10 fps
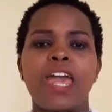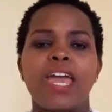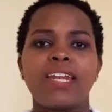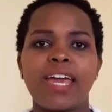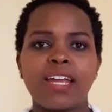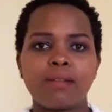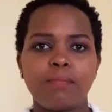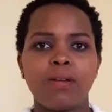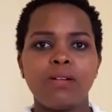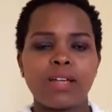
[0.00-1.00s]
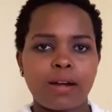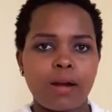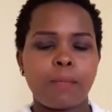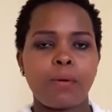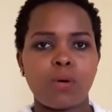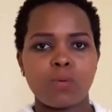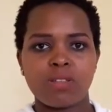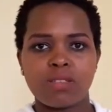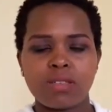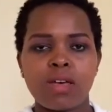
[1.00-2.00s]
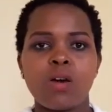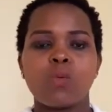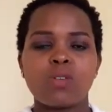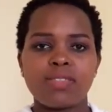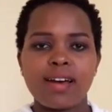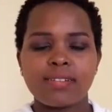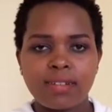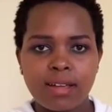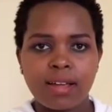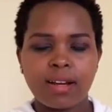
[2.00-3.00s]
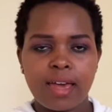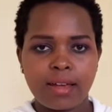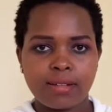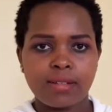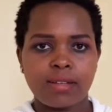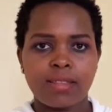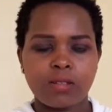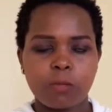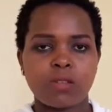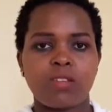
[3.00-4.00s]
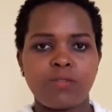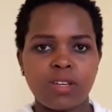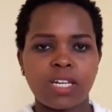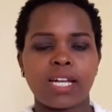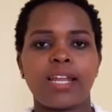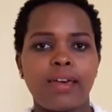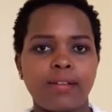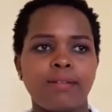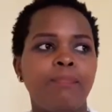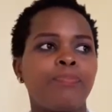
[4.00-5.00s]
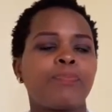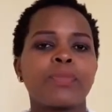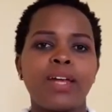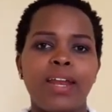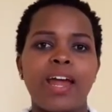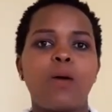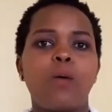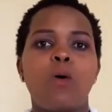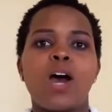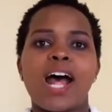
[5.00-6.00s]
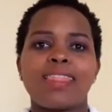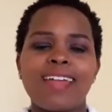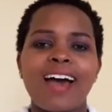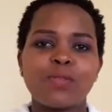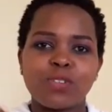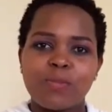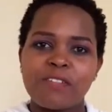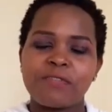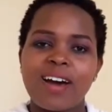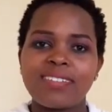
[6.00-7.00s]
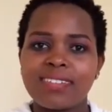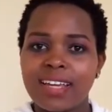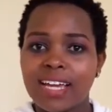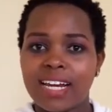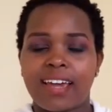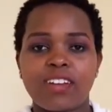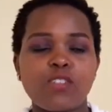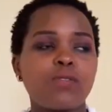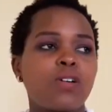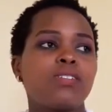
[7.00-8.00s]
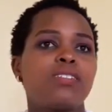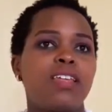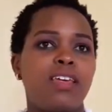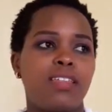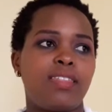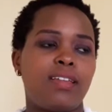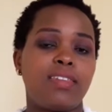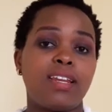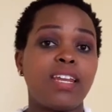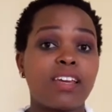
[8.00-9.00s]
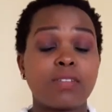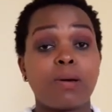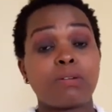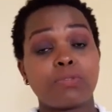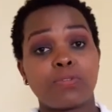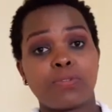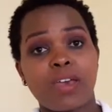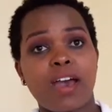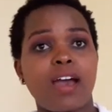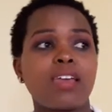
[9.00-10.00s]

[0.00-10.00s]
And I had built a rapport with that client, the specific client. Now, that was my first client. Of course, the lead expert was fair.